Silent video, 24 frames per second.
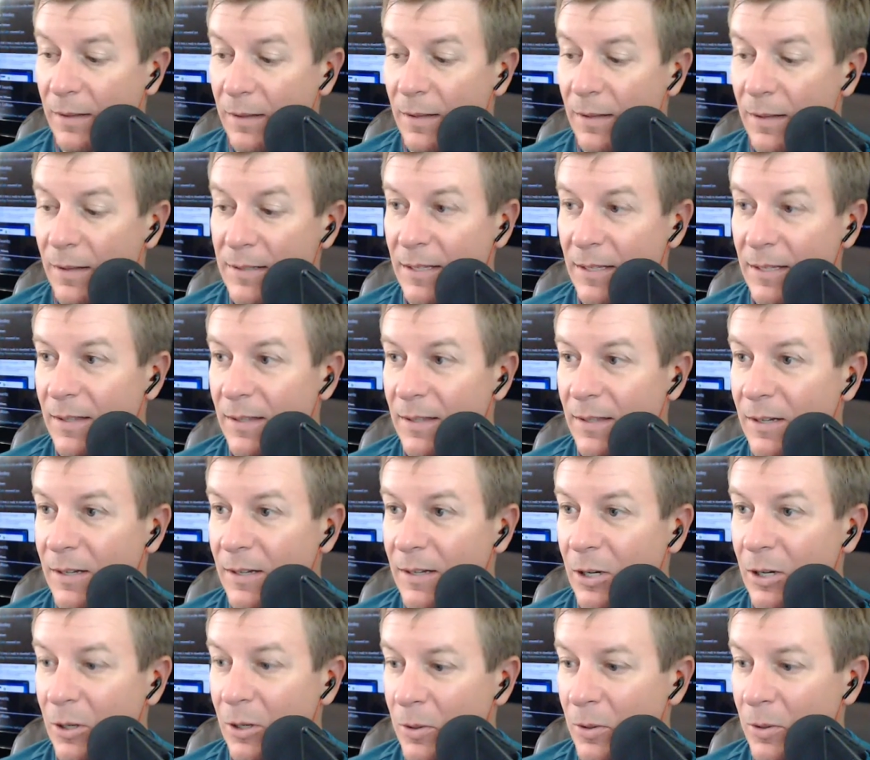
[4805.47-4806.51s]
I see the
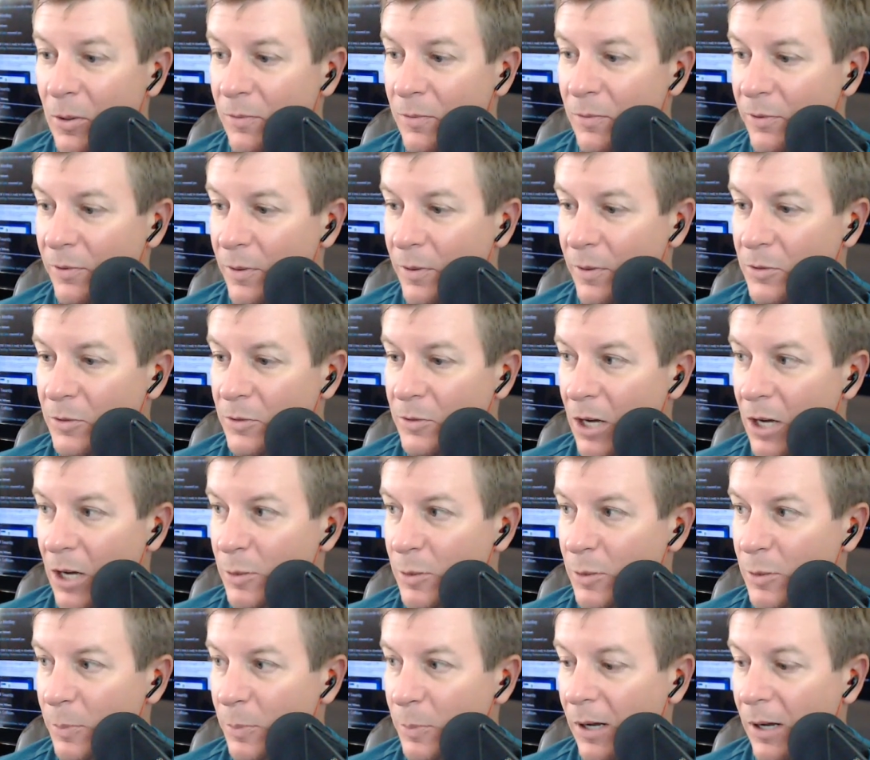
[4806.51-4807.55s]
code from
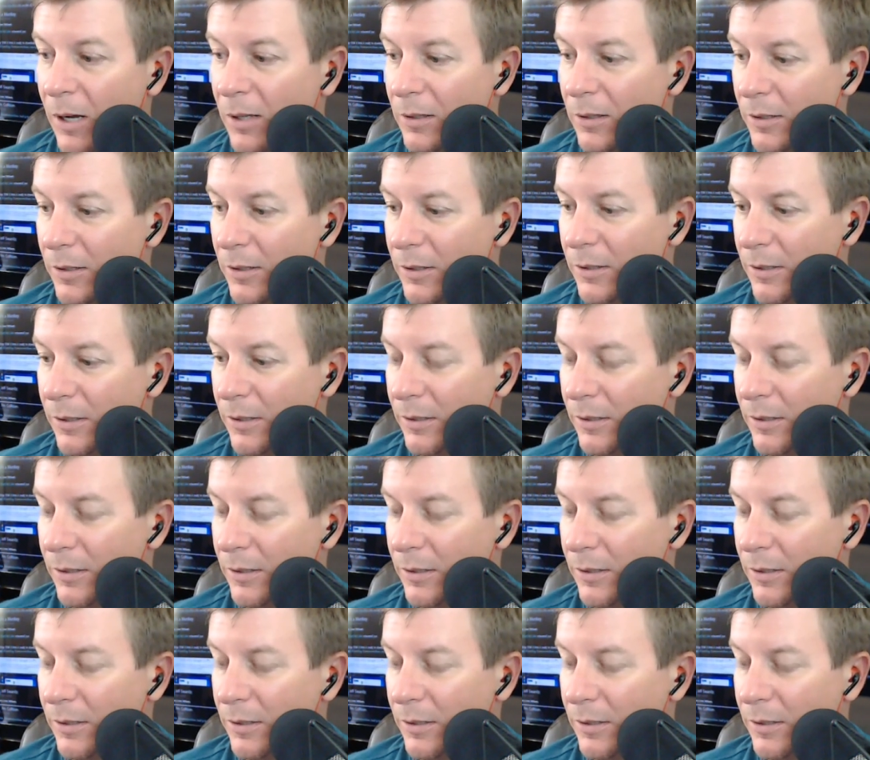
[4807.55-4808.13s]
Josh Pollard.